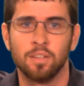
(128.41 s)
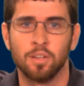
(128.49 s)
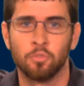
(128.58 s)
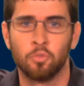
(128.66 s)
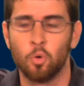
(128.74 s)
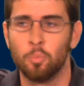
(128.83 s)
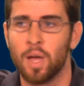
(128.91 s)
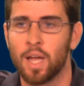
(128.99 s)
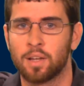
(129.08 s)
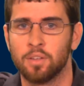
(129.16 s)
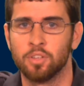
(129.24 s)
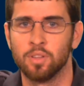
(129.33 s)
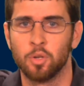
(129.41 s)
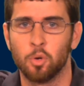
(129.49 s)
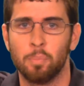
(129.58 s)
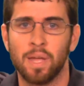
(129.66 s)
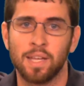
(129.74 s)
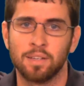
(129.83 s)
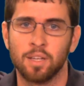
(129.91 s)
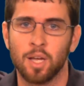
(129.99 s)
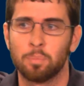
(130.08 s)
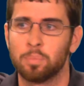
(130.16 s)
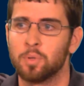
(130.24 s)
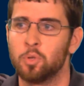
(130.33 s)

the fullback, is a little banged up.